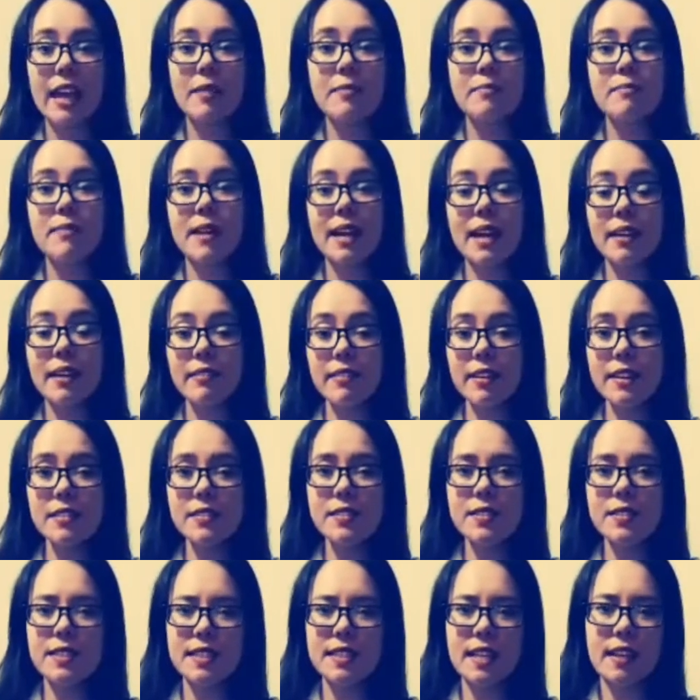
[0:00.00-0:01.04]
Various
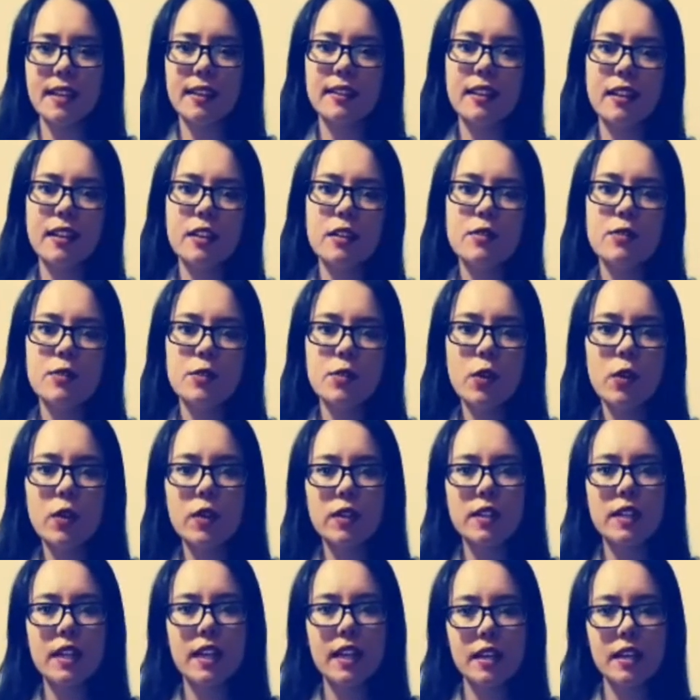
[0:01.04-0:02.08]
techniques for
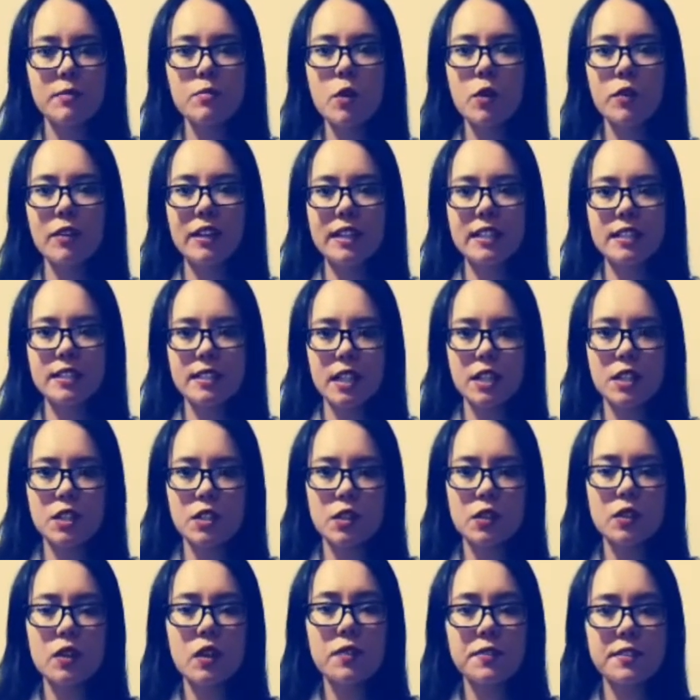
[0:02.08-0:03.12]
the
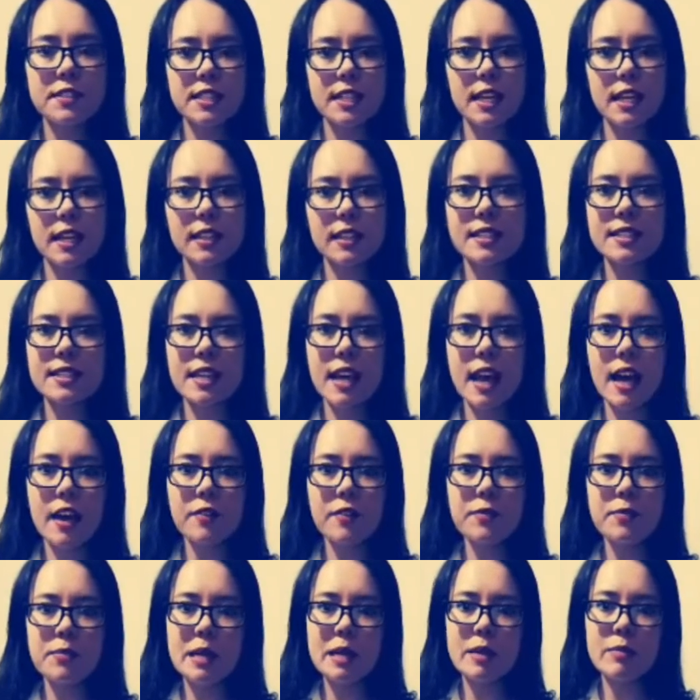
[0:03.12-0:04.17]
immobilization of cells
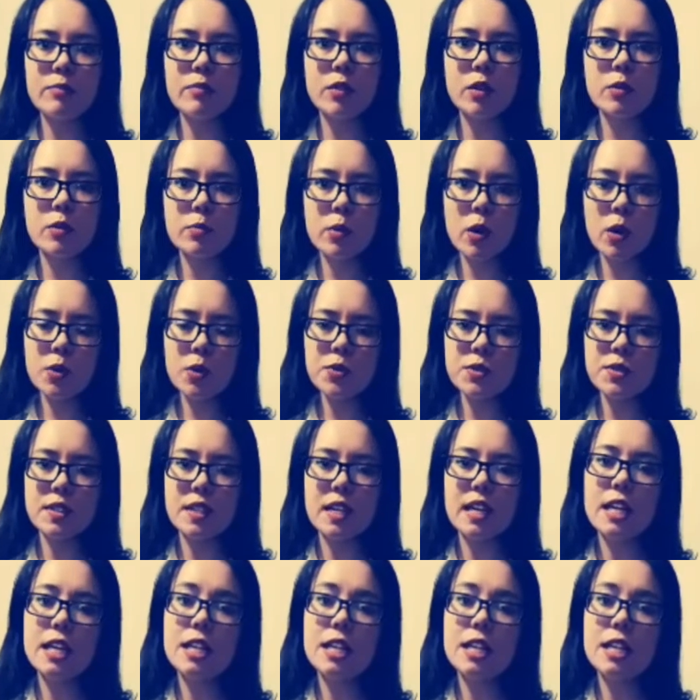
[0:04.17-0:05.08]
have been proposed.